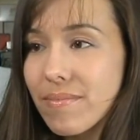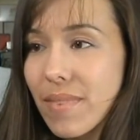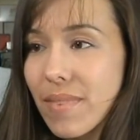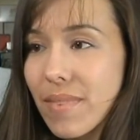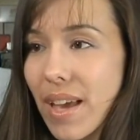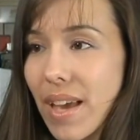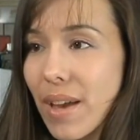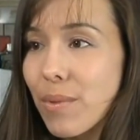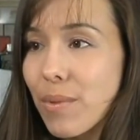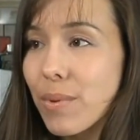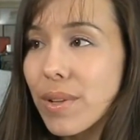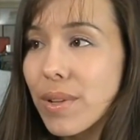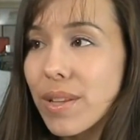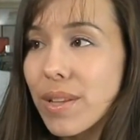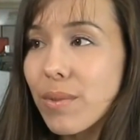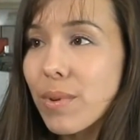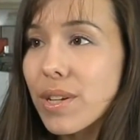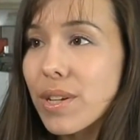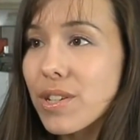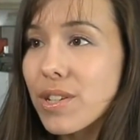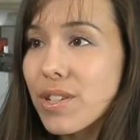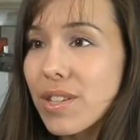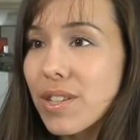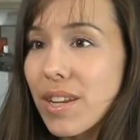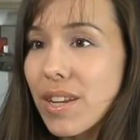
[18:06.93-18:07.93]
I really
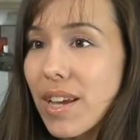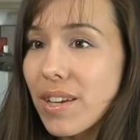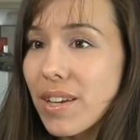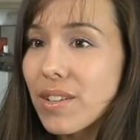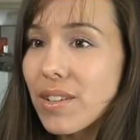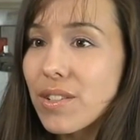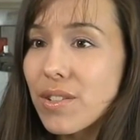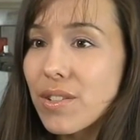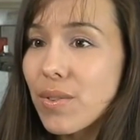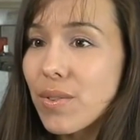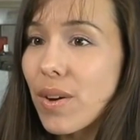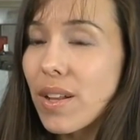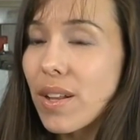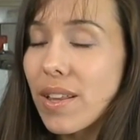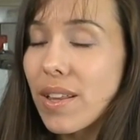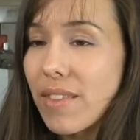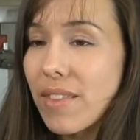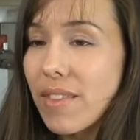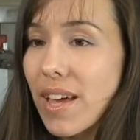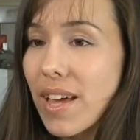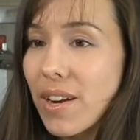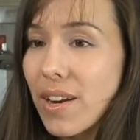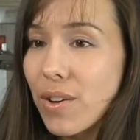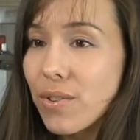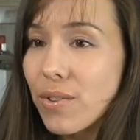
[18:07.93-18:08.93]
wish that I could do all of
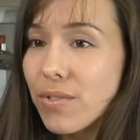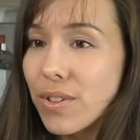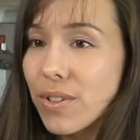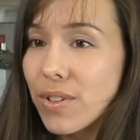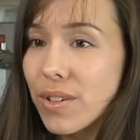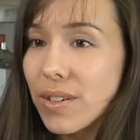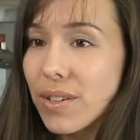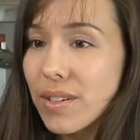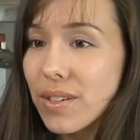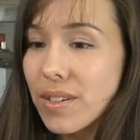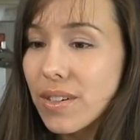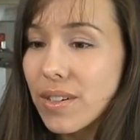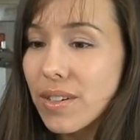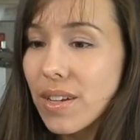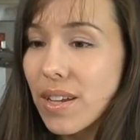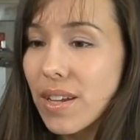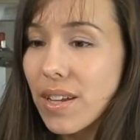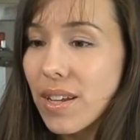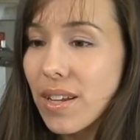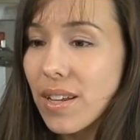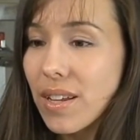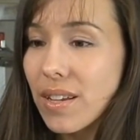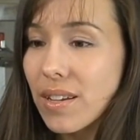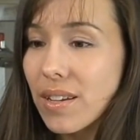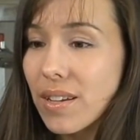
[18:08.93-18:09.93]
that over,
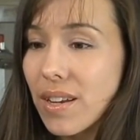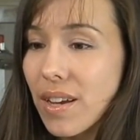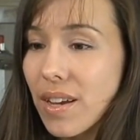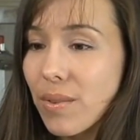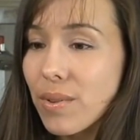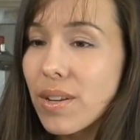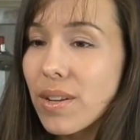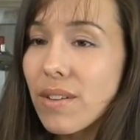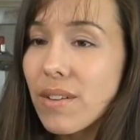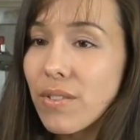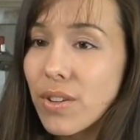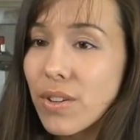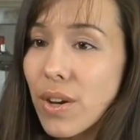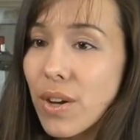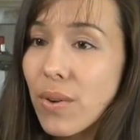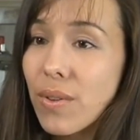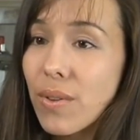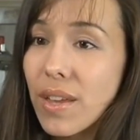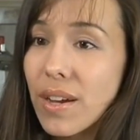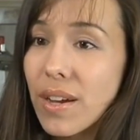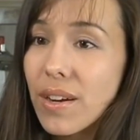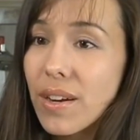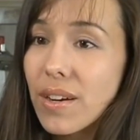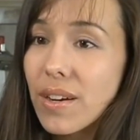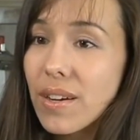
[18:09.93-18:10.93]
and I would never go
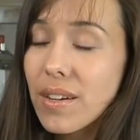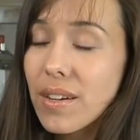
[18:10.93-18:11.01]
there.